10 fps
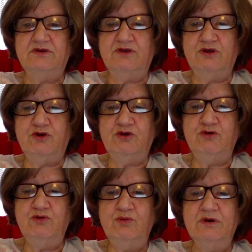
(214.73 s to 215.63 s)

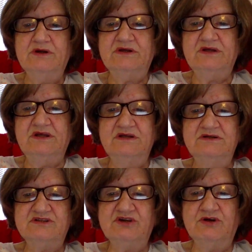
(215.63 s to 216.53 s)
you
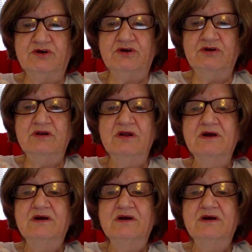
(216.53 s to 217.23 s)
in turn